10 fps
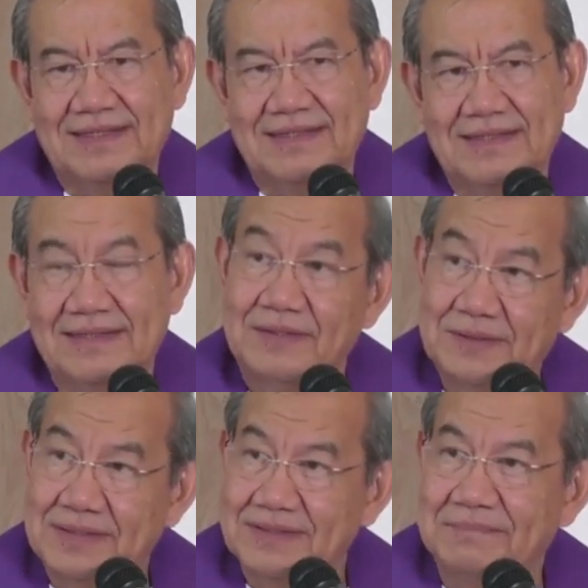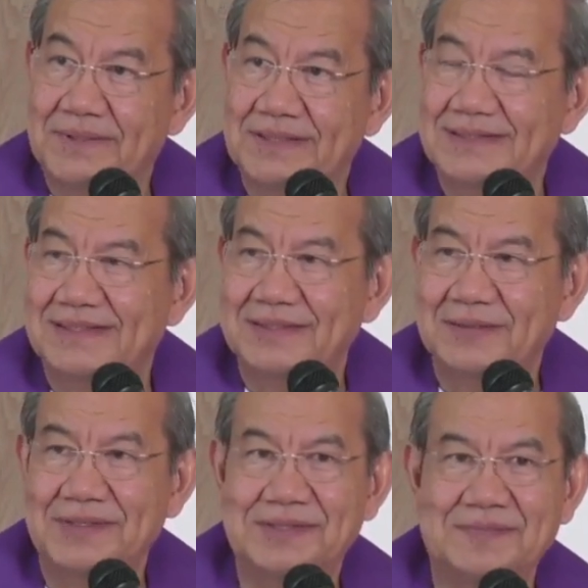Look at the body
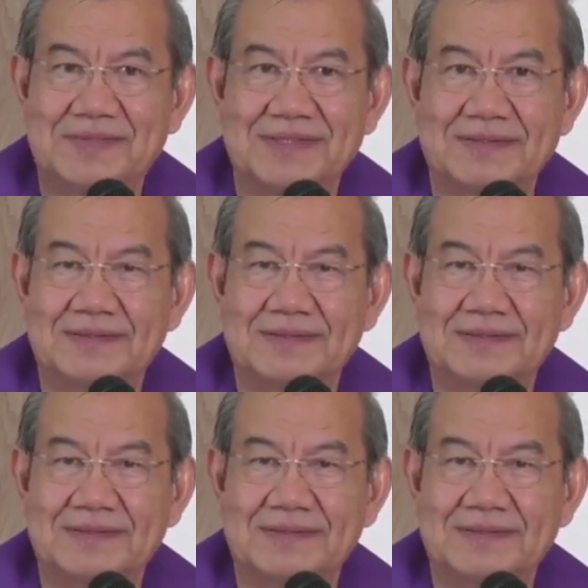language of Jesus.